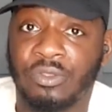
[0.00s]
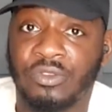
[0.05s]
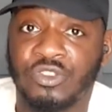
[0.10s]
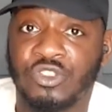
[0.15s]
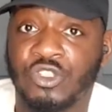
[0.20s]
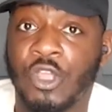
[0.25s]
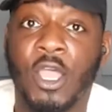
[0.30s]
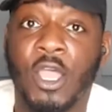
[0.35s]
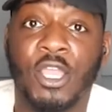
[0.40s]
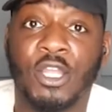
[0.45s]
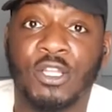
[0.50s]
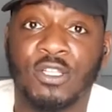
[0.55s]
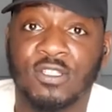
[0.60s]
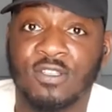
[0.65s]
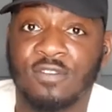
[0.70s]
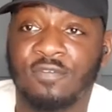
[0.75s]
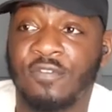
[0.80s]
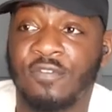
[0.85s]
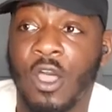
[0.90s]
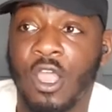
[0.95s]
science,
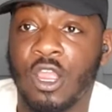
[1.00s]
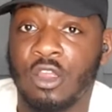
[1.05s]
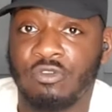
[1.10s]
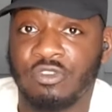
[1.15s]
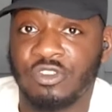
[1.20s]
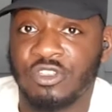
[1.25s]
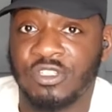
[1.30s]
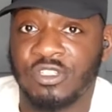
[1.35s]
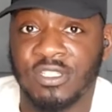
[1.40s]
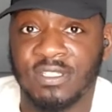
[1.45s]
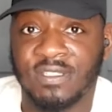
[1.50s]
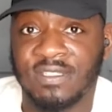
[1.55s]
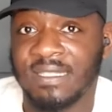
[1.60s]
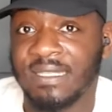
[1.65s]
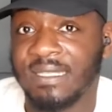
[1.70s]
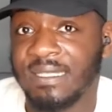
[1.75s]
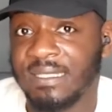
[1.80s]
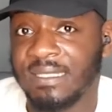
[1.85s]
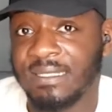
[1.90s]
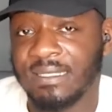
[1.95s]
virus,
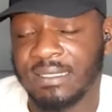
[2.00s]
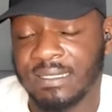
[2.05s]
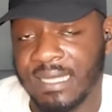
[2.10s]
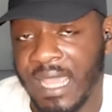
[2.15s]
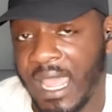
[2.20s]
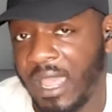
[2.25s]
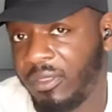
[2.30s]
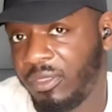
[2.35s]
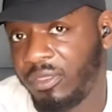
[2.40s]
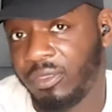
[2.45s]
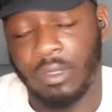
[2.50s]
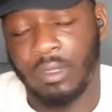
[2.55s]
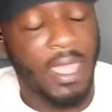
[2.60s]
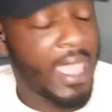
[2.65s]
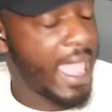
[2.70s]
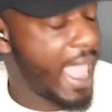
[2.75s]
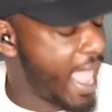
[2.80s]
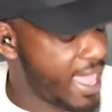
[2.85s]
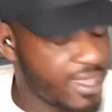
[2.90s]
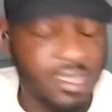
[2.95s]
disease, death,
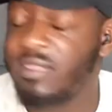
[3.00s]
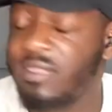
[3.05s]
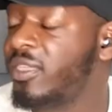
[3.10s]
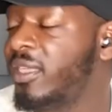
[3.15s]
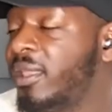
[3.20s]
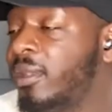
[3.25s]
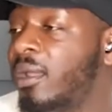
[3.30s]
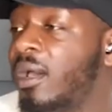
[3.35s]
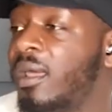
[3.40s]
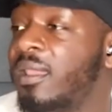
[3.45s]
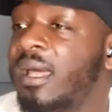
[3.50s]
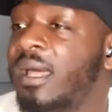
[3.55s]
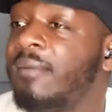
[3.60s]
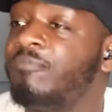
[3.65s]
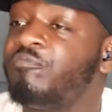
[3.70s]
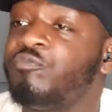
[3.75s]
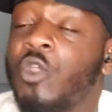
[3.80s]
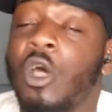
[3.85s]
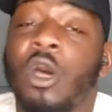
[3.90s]
anything like that.